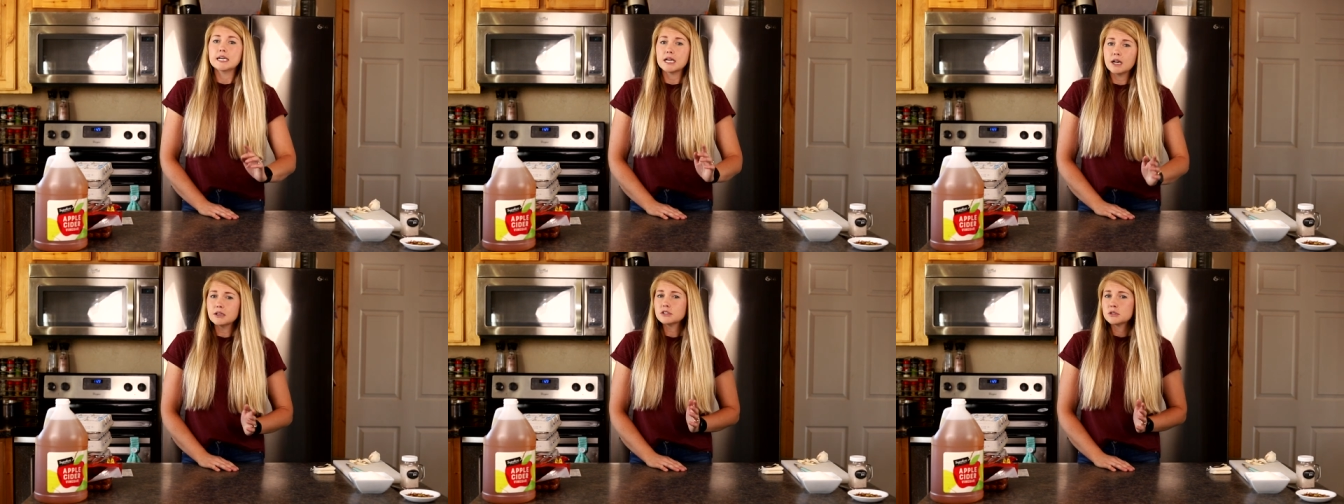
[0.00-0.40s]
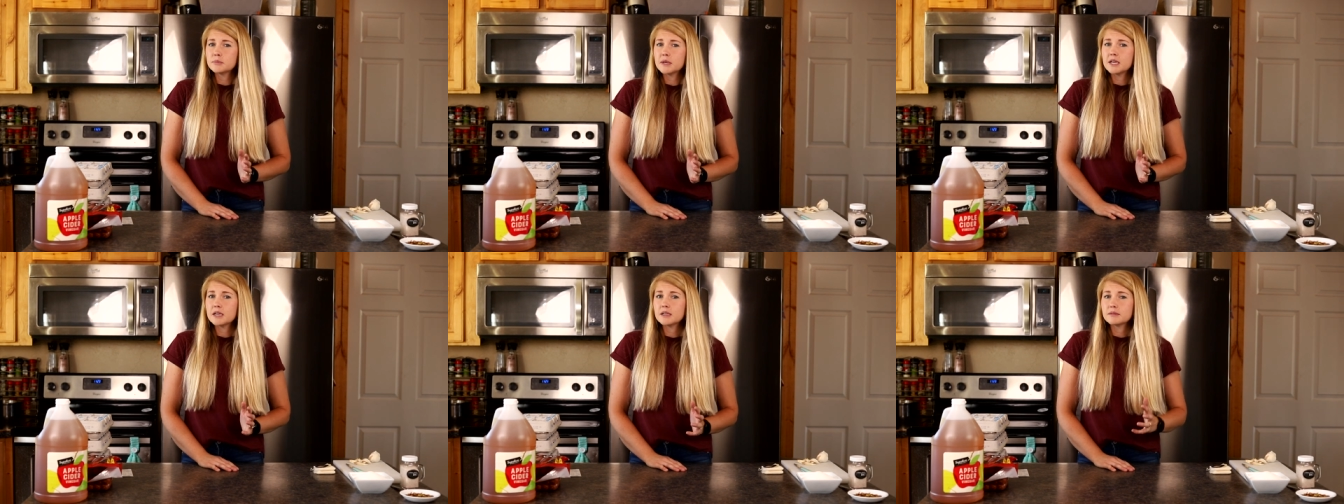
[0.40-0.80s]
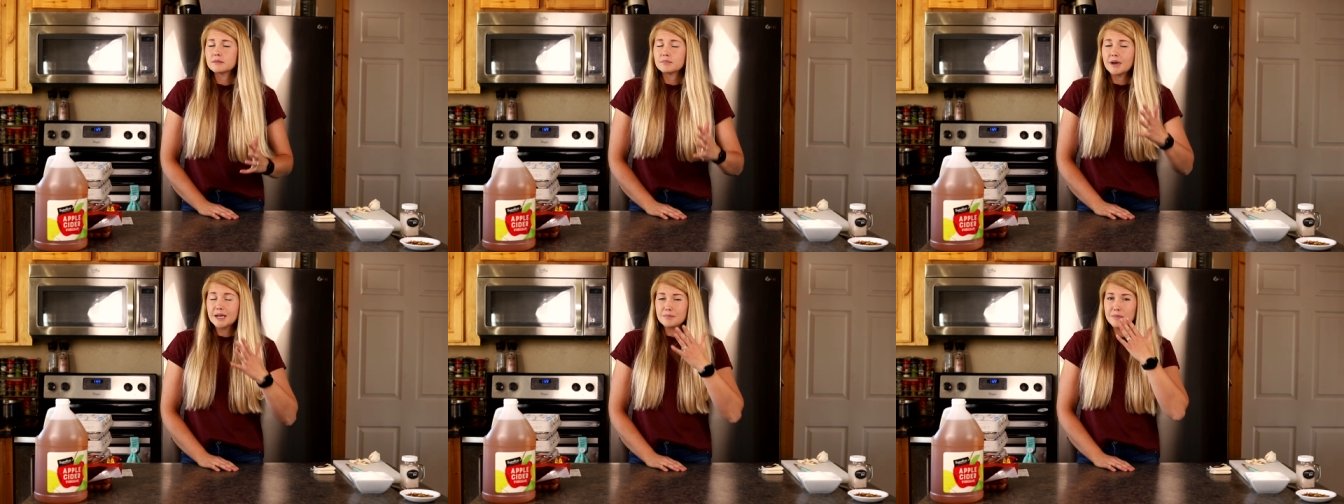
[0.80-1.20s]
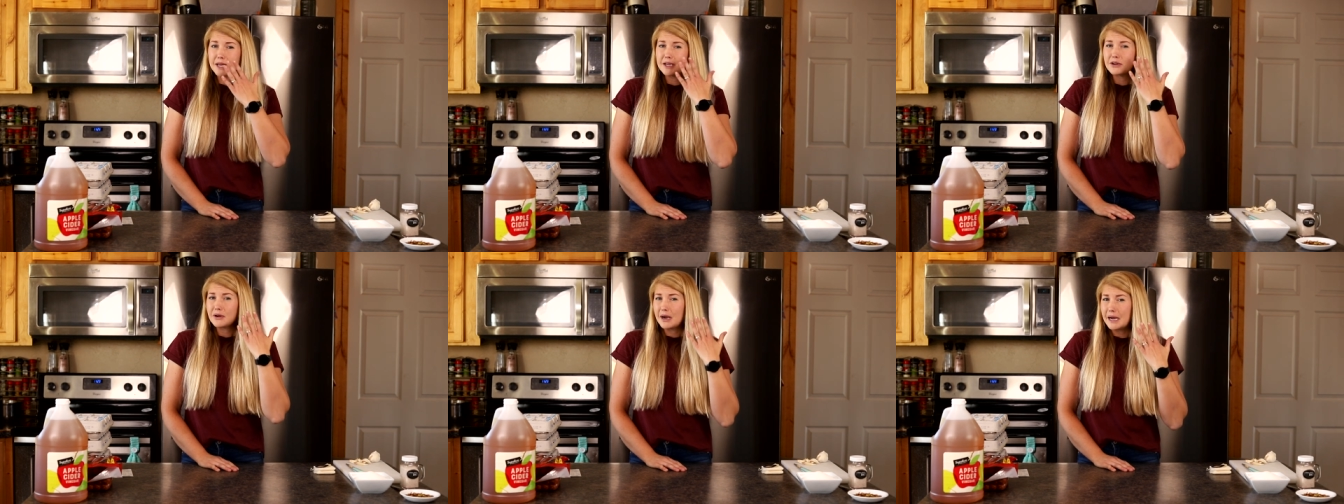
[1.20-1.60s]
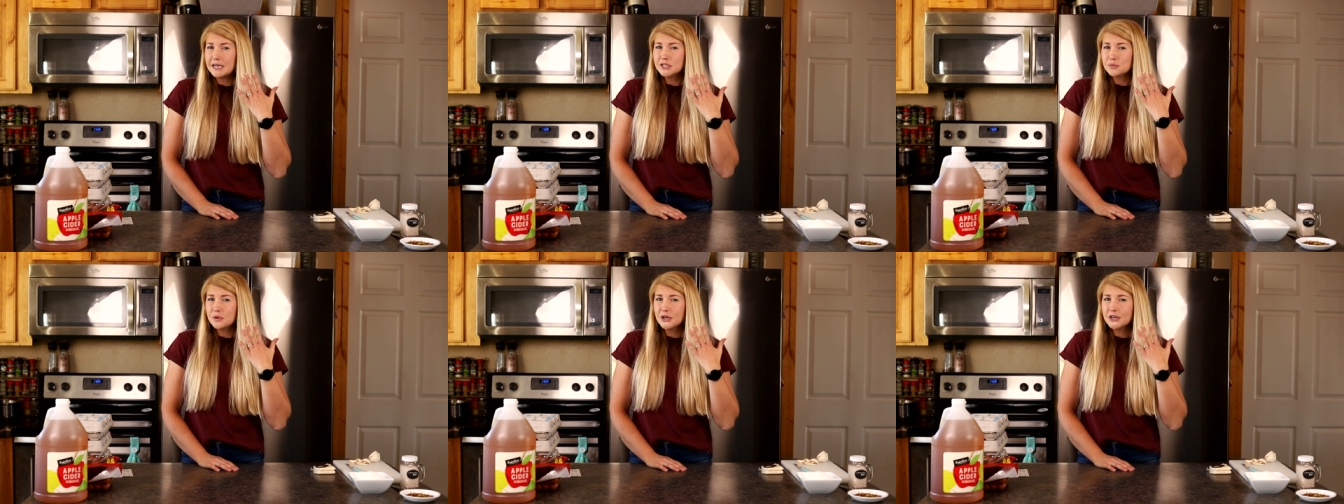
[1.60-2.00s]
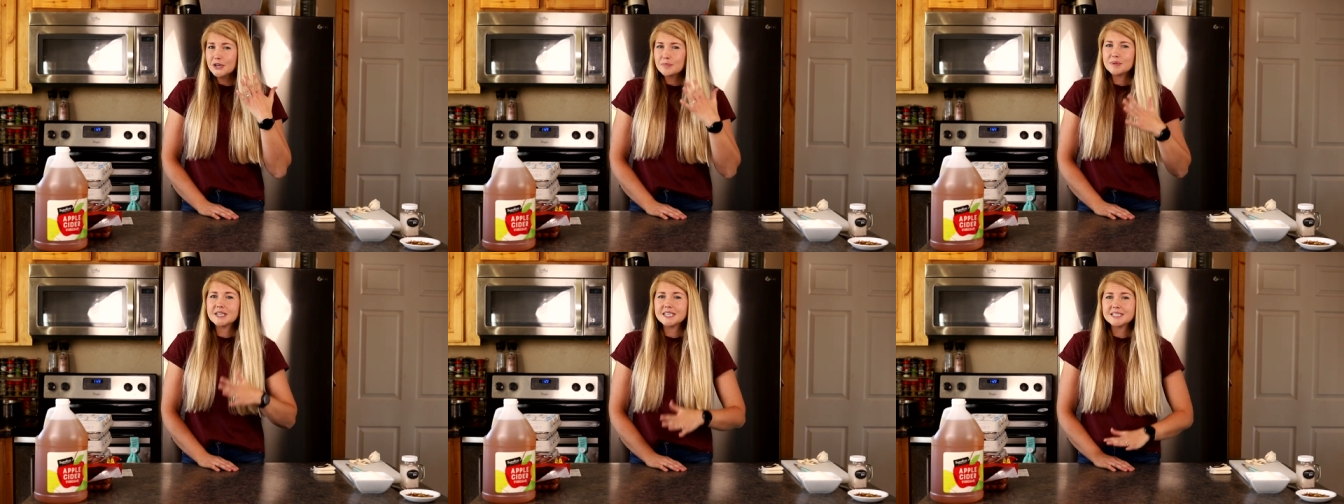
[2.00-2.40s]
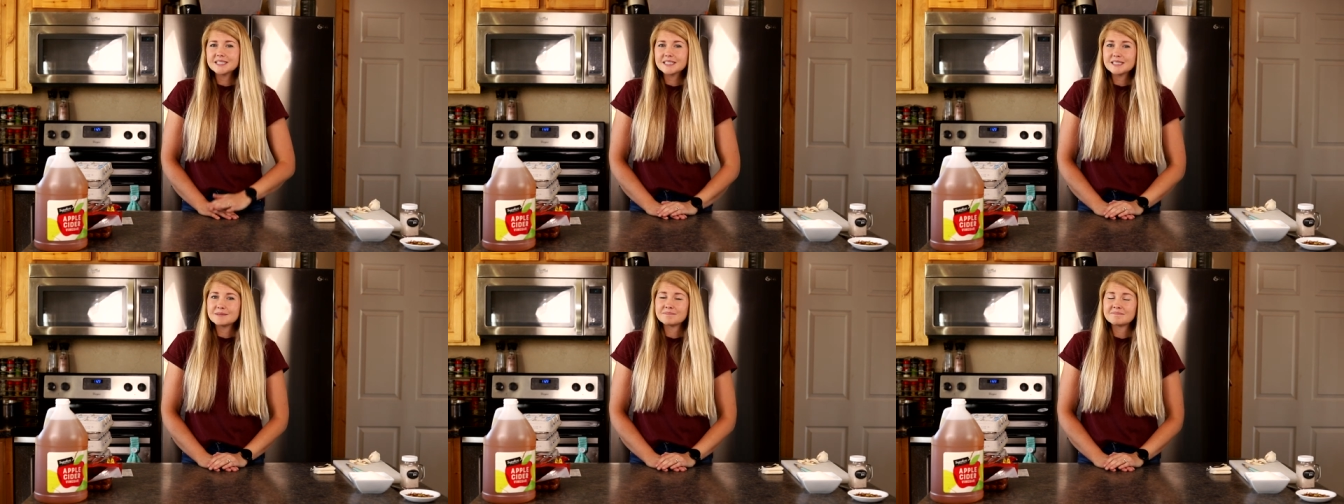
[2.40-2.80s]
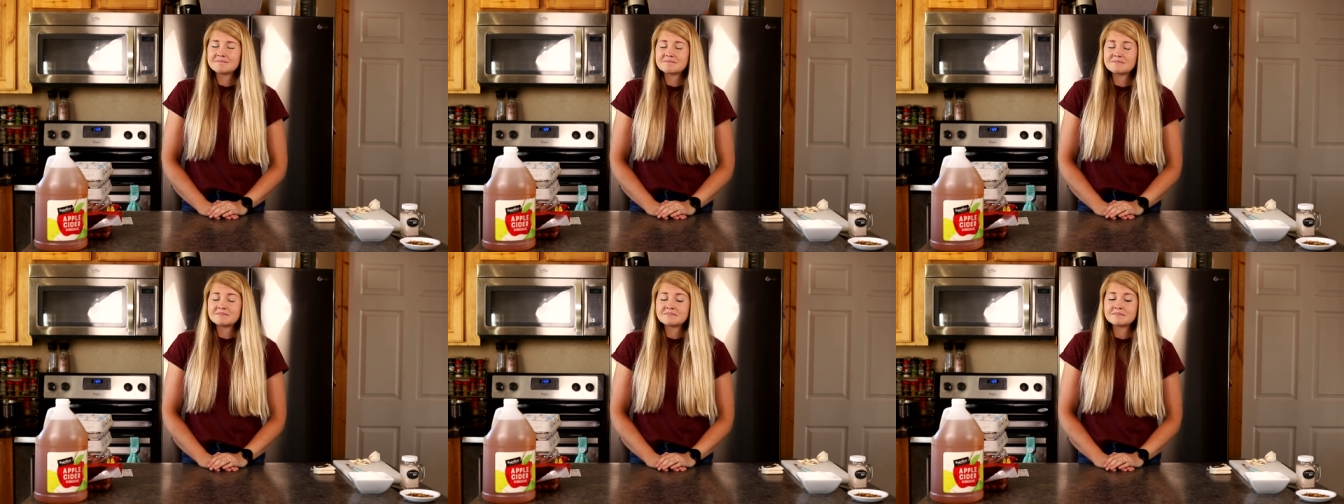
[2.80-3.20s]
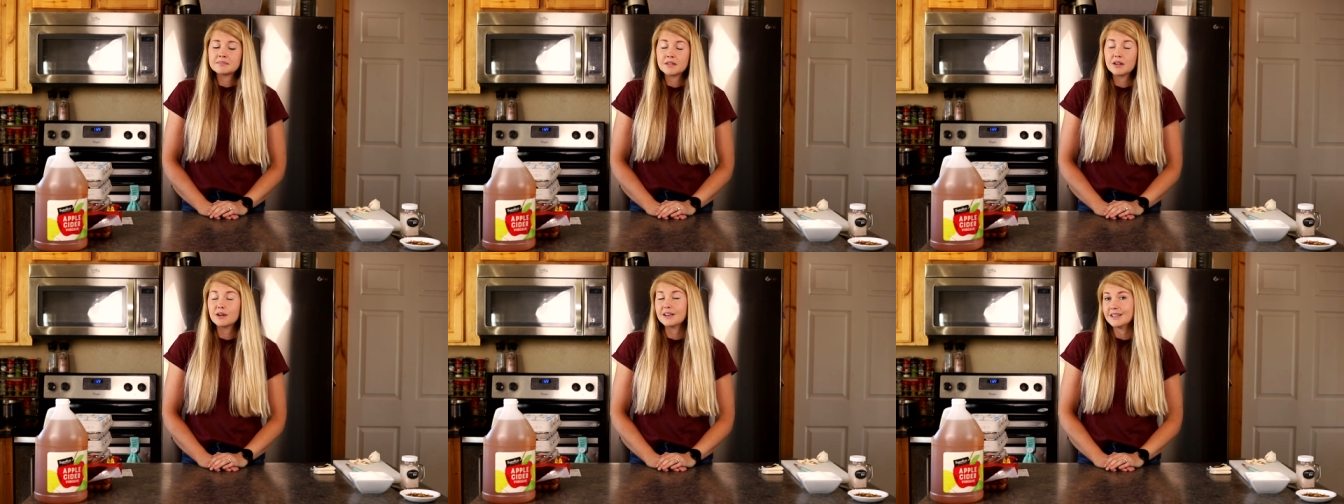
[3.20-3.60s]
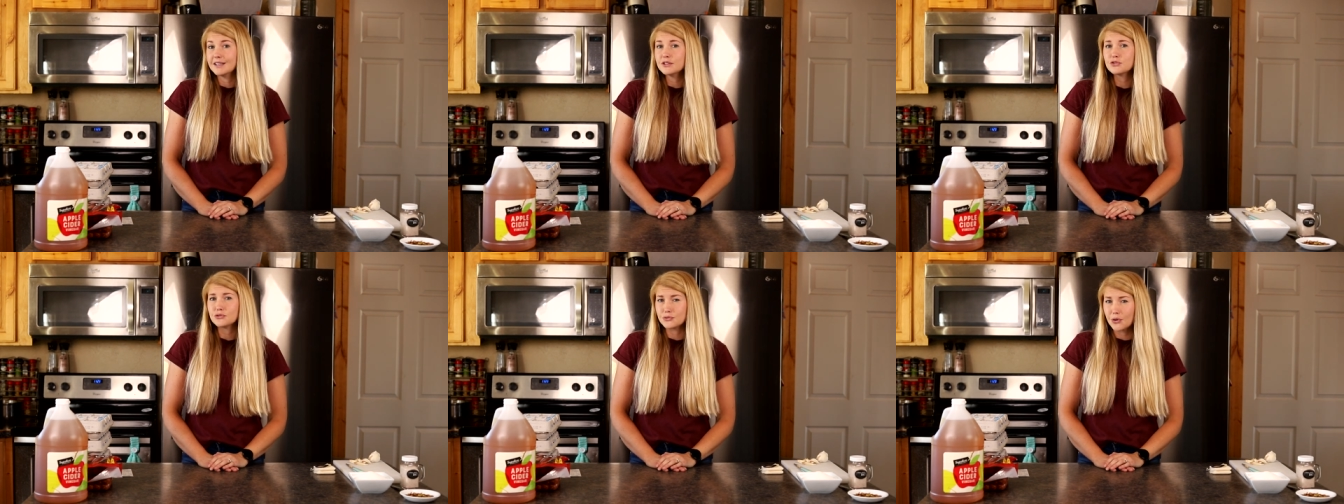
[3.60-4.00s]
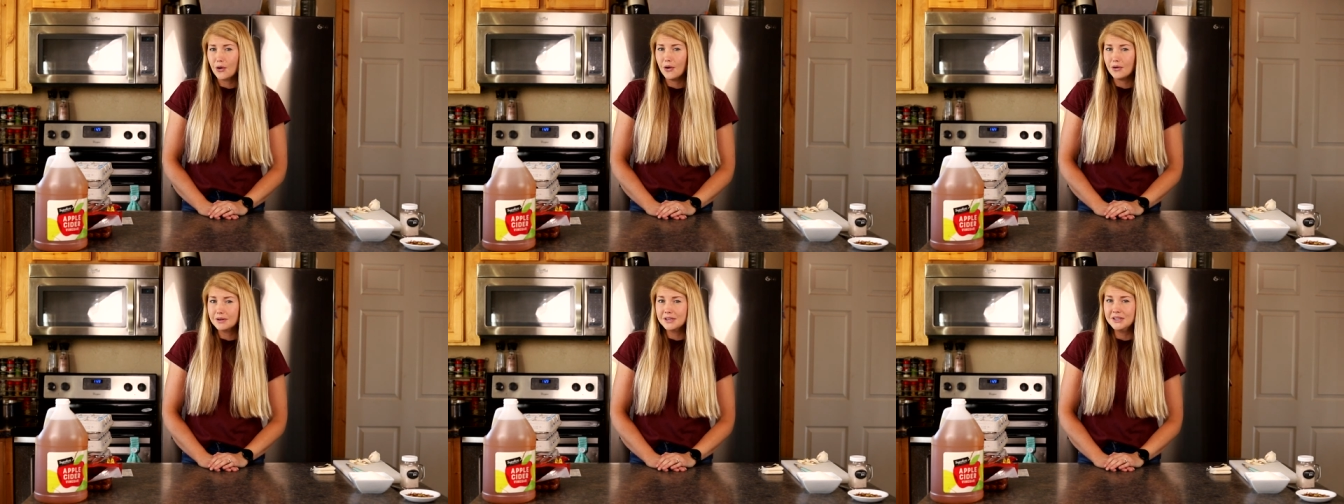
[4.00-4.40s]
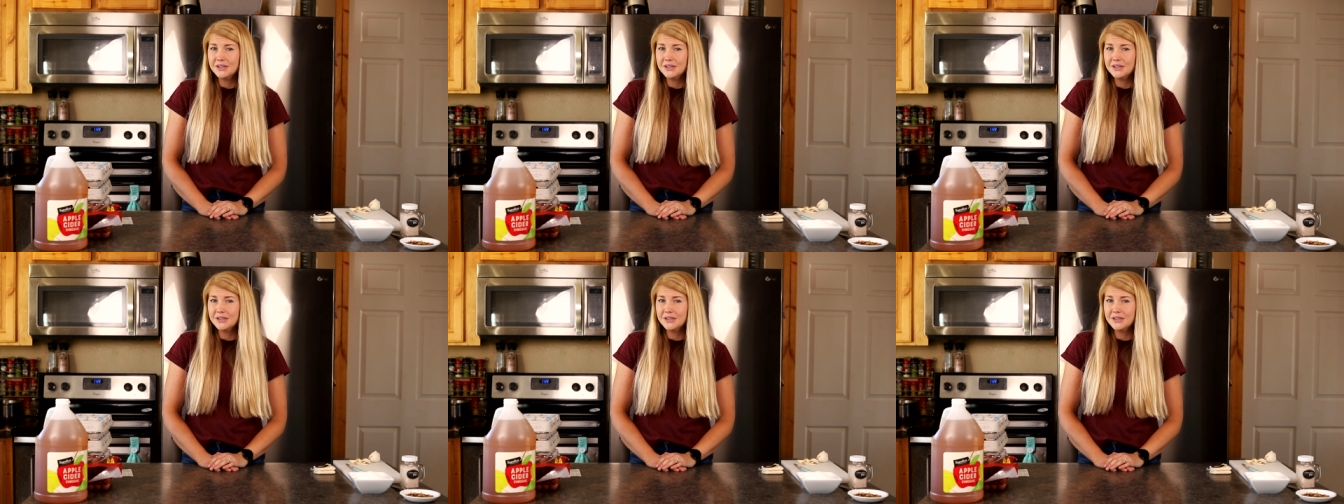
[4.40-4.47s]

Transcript: It also make, might make your eyes water because it's strong.